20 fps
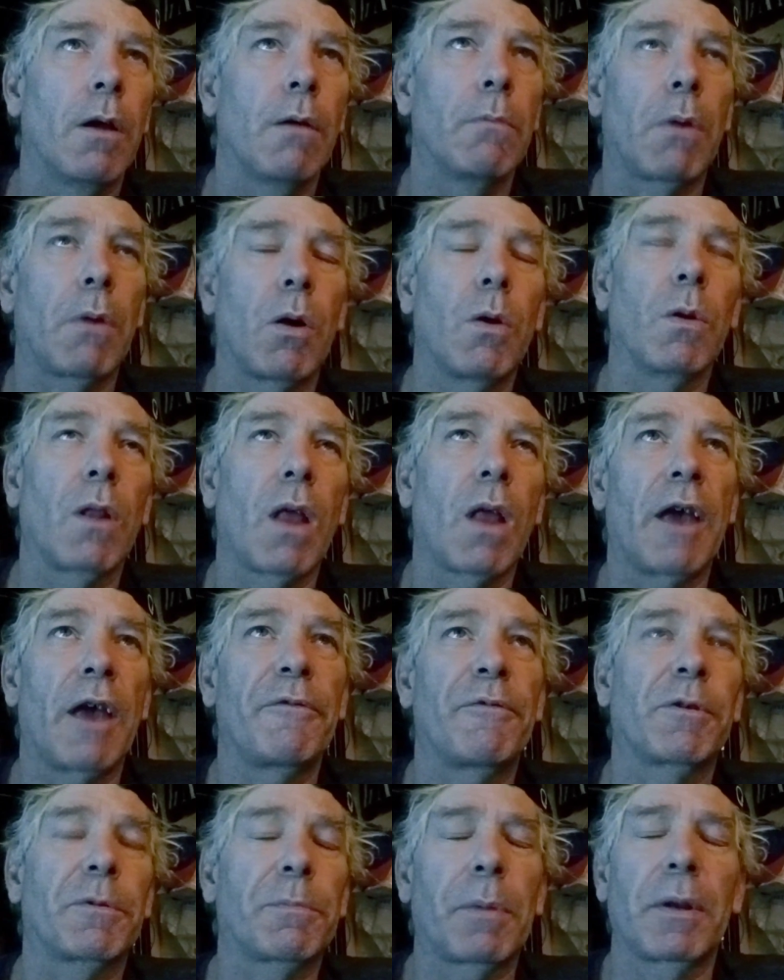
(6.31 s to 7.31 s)
My whole
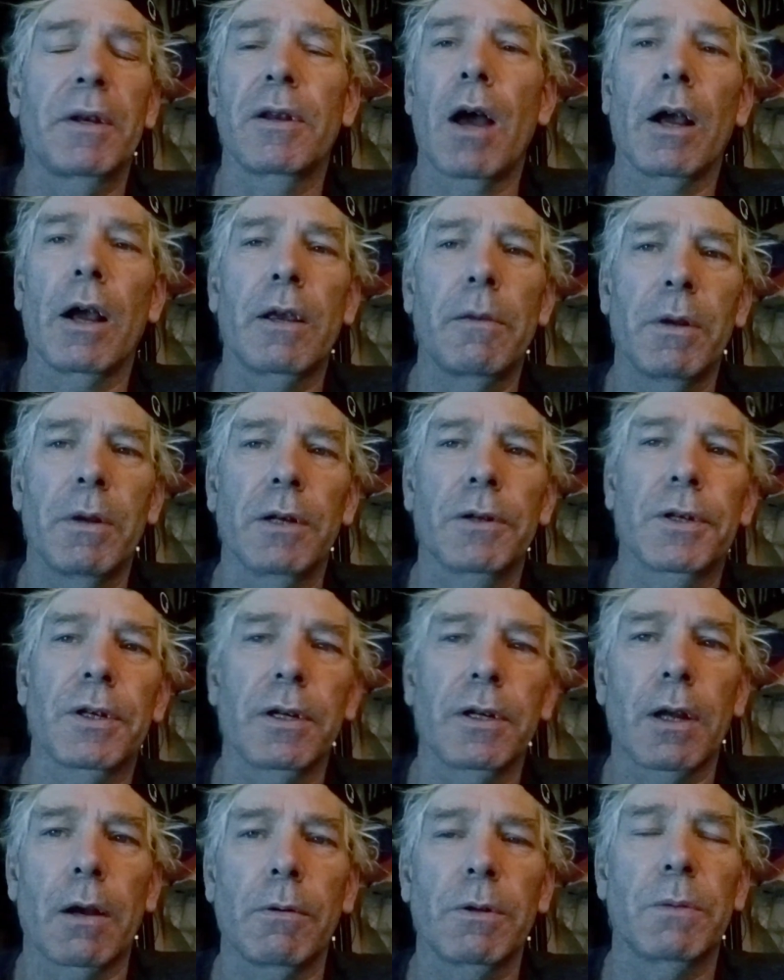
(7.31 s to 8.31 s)
life it's been documented
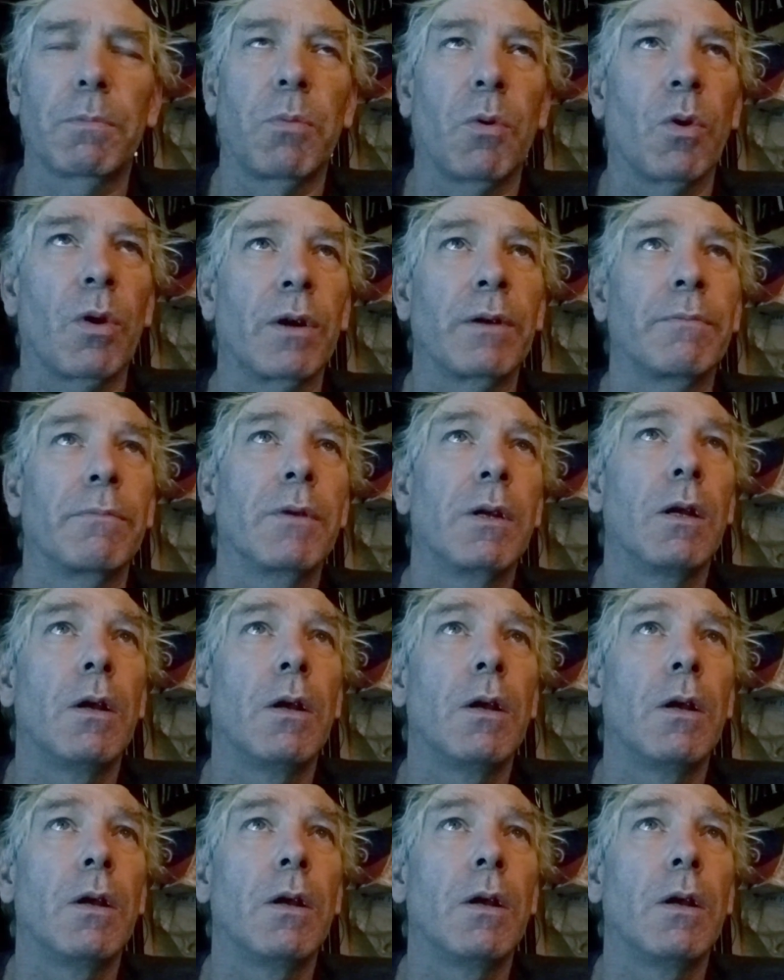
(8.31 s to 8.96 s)
since I was born.